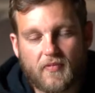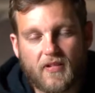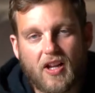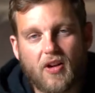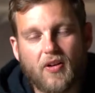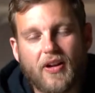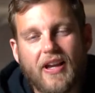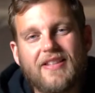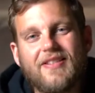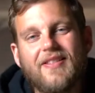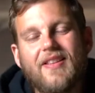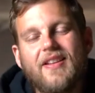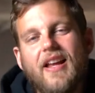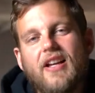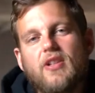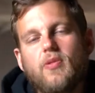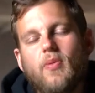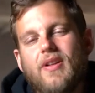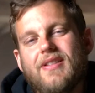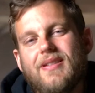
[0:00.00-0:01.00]
Okay, so the
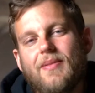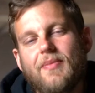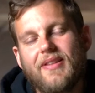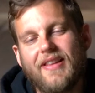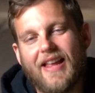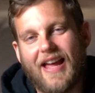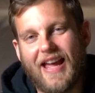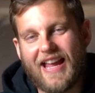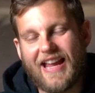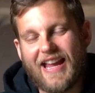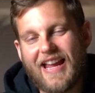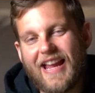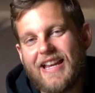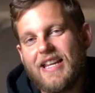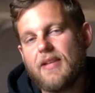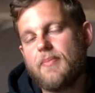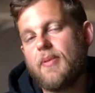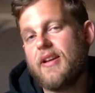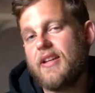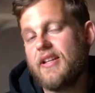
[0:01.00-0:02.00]
next one is something that
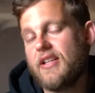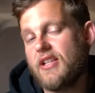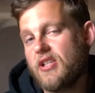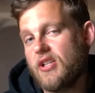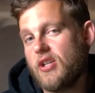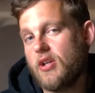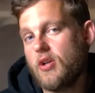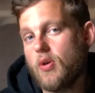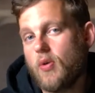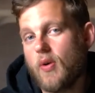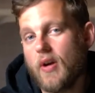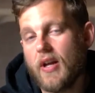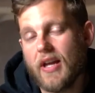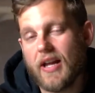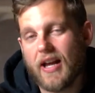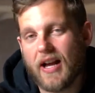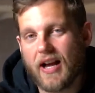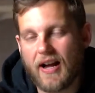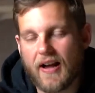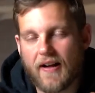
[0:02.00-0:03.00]
anybody can do,
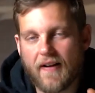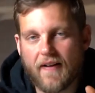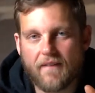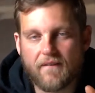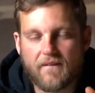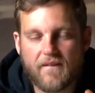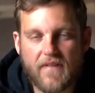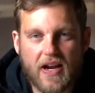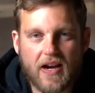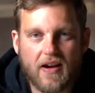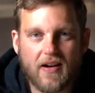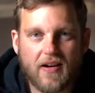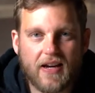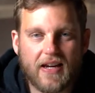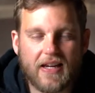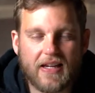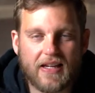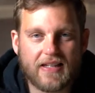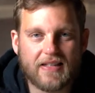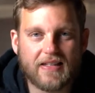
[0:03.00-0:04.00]
very
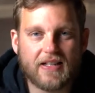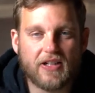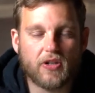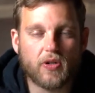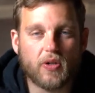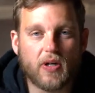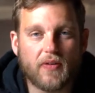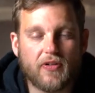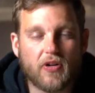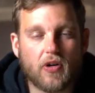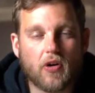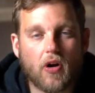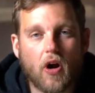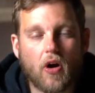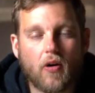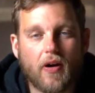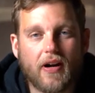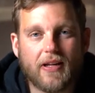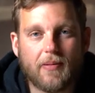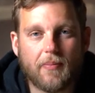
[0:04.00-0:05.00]
easy to do. If you're
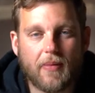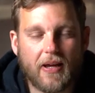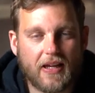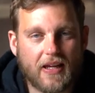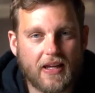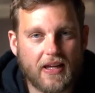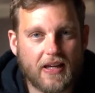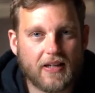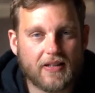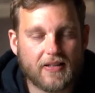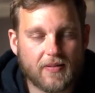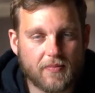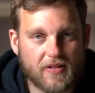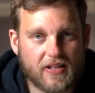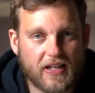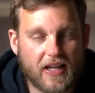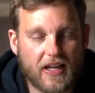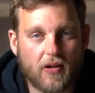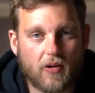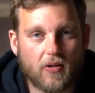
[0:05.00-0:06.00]
already making some
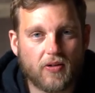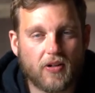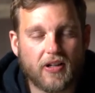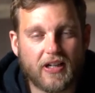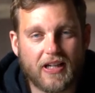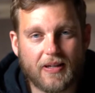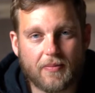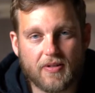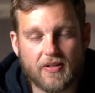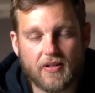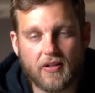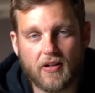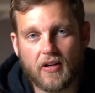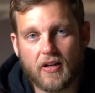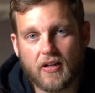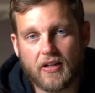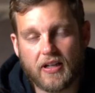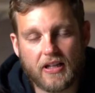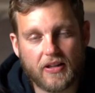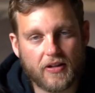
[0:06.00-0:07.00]
sales on
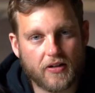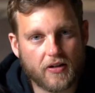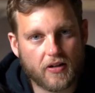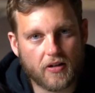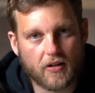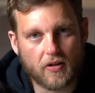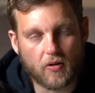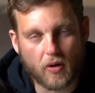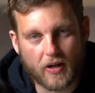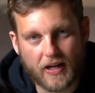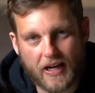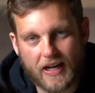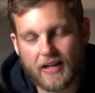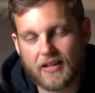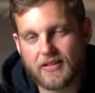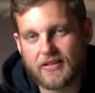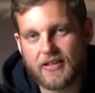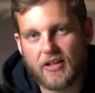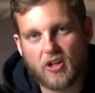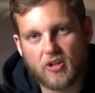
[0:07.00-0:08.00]
Amazon, either
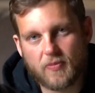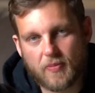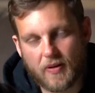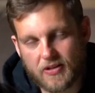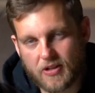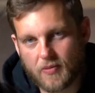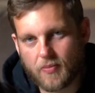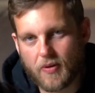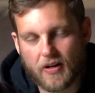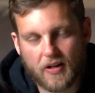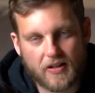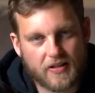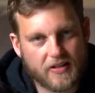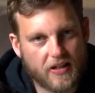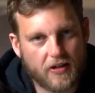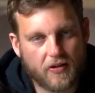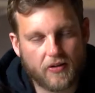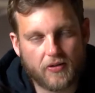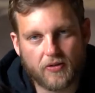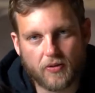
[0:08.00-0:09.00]
organic sales, sponsored product
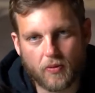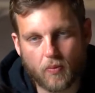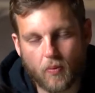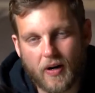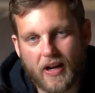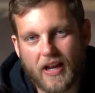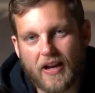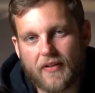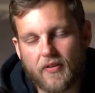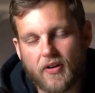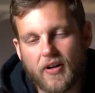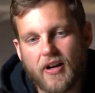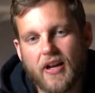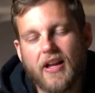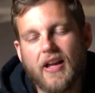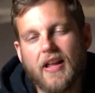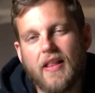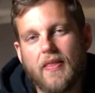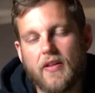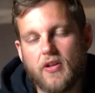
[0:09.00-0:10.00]
sales, or whatever,
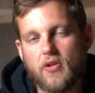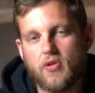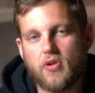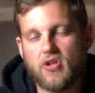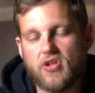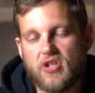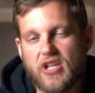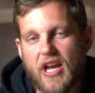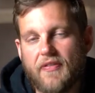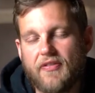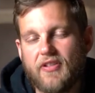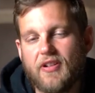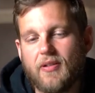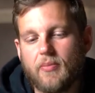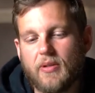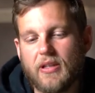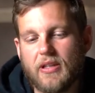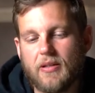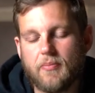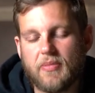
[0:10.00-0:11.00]
you should
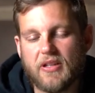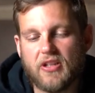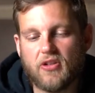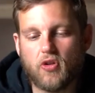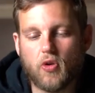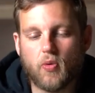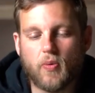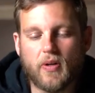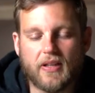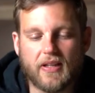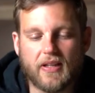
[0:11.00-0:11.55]
definitely be doing